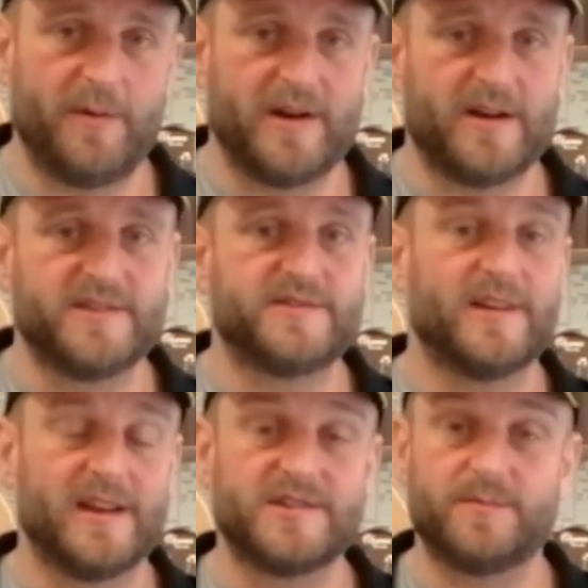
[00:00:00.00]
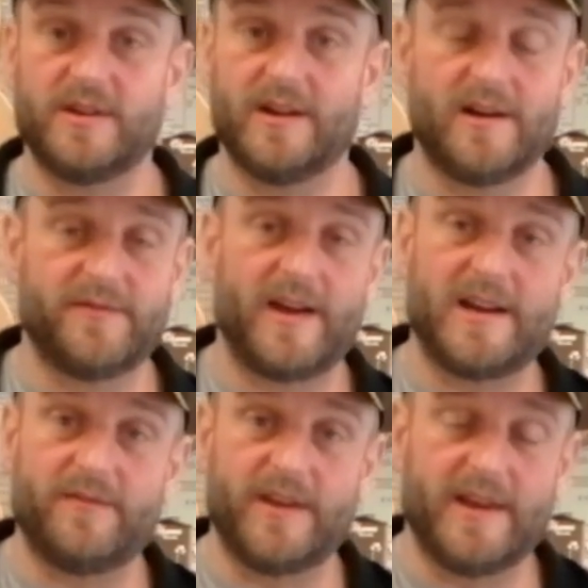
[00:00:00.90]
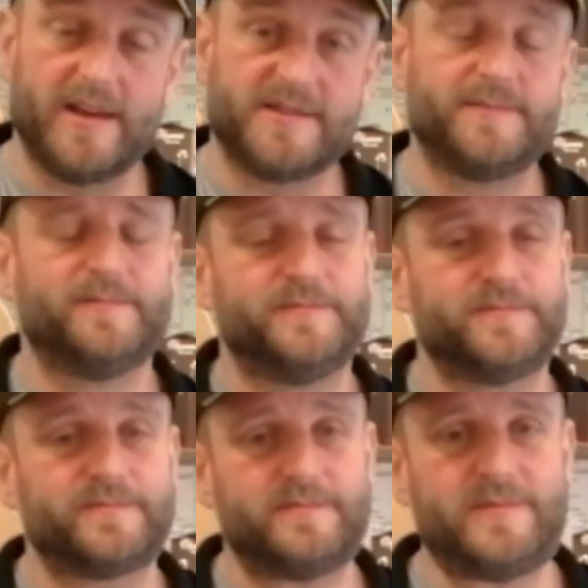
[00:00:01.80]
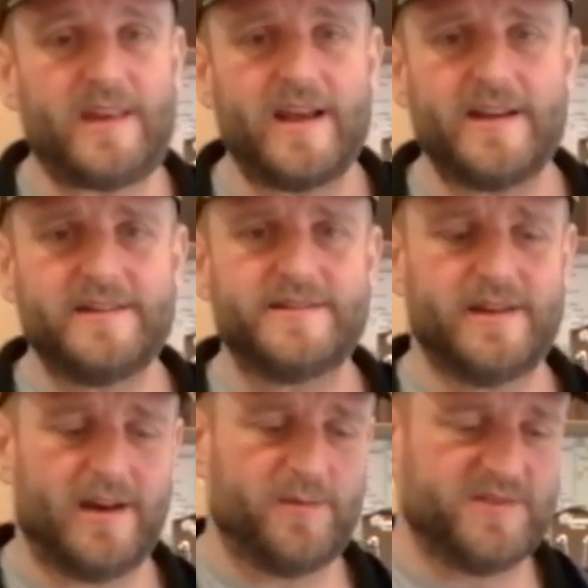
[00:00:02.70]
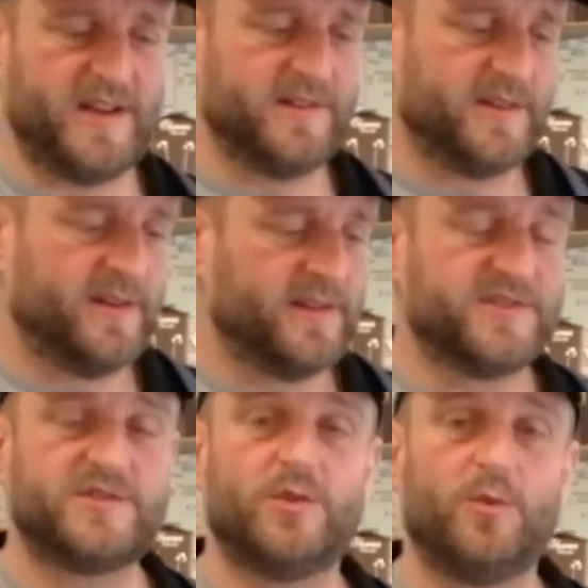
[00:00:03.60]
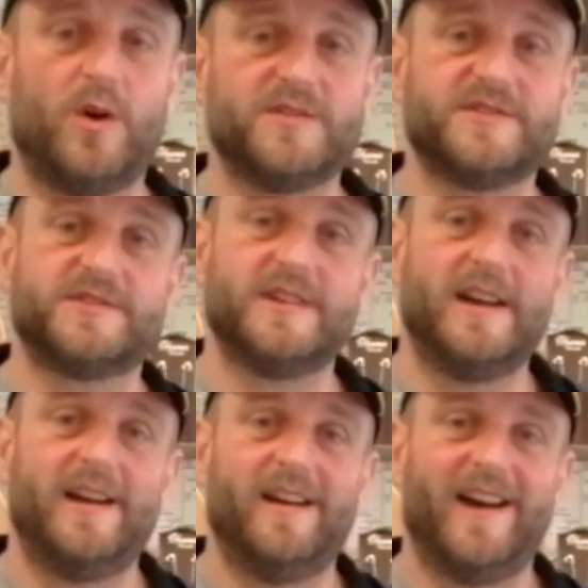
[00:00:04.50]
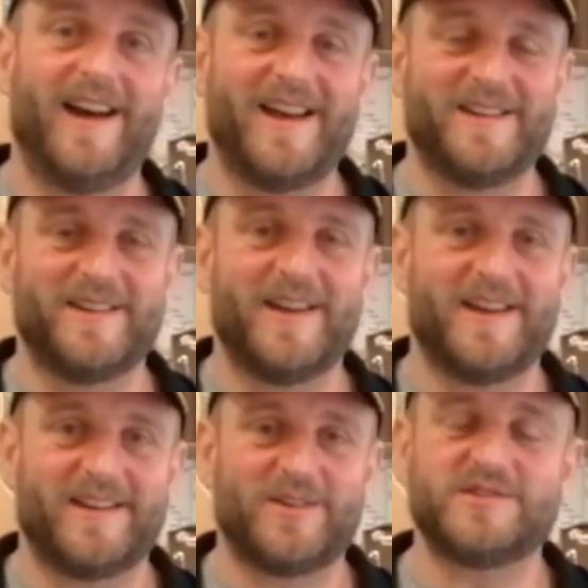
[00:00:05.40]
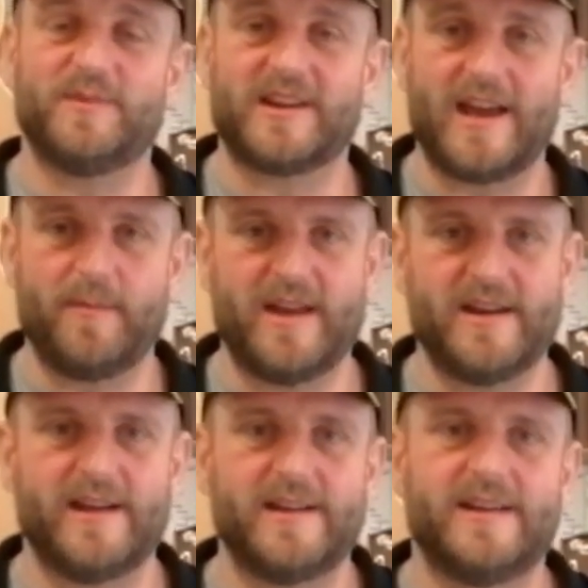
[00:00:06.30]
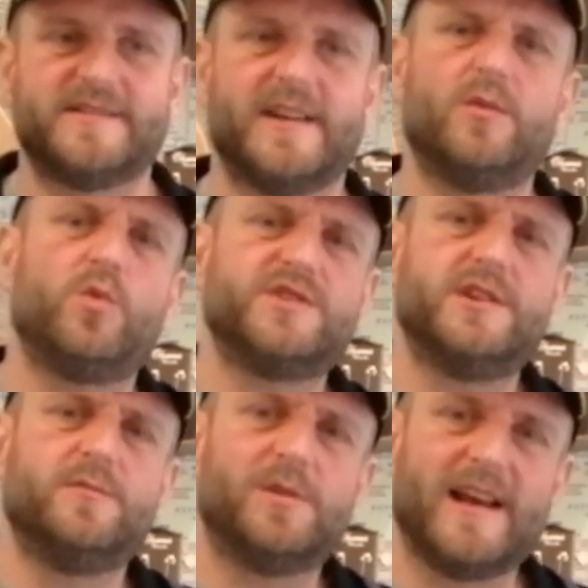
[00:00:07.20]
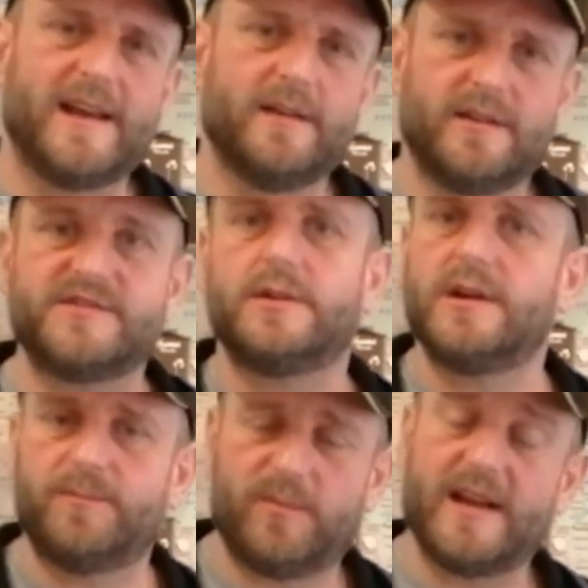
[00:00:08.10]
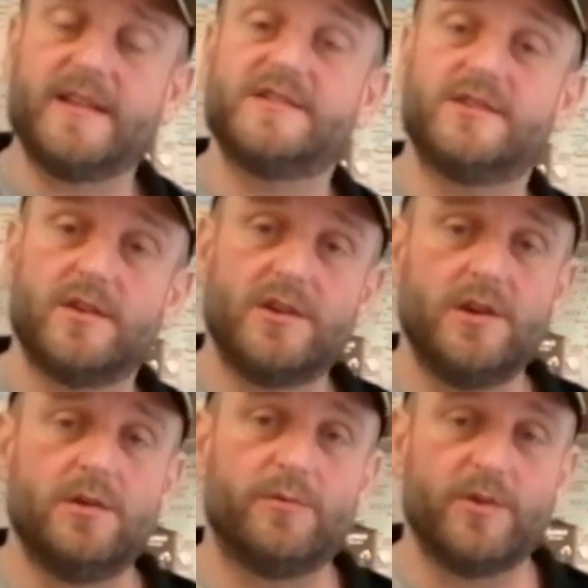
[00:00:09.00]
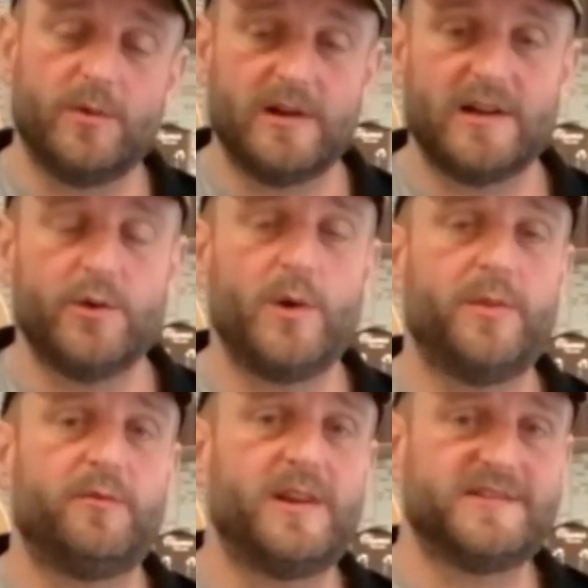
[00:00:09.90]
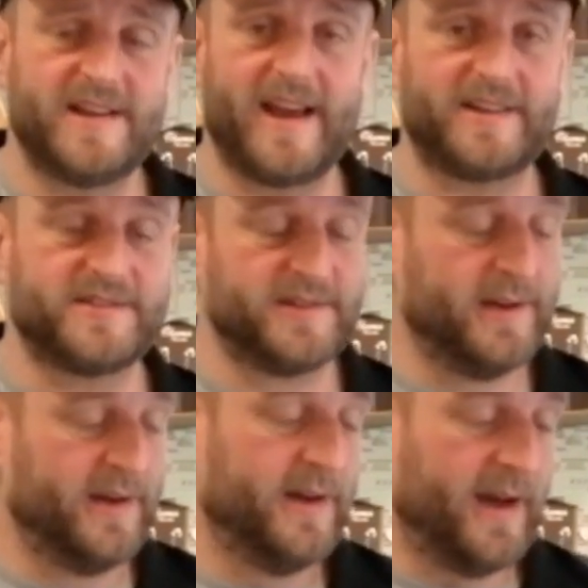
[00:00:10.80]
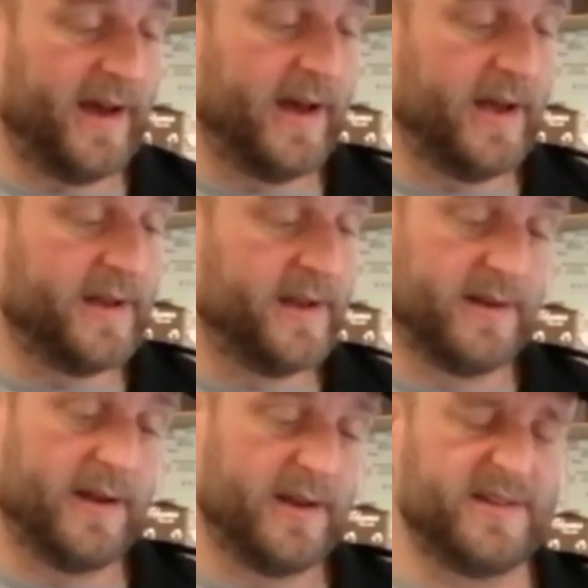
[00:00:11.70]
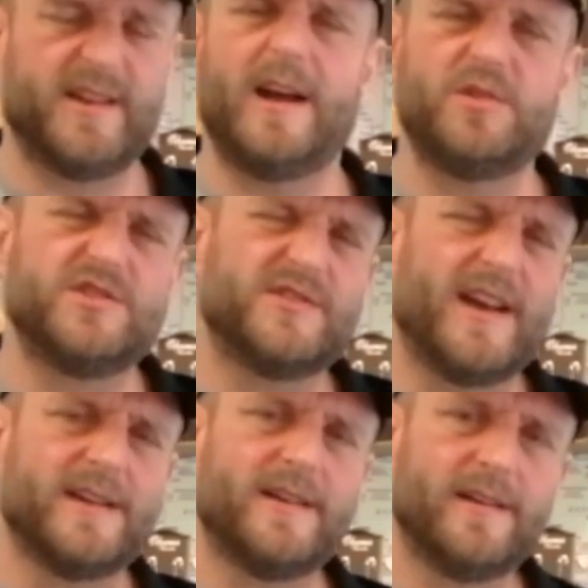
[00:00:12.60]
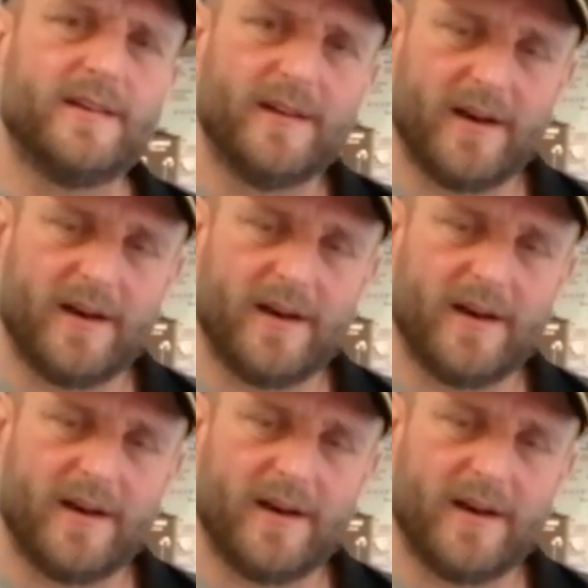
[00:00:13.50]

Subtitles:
Very nice instrument, I've had it for years. And I was in the store once and a customer came in and he said, oh, what do you play? And I said, I play this Uluru Lehua 3CX. And he said, how much is that?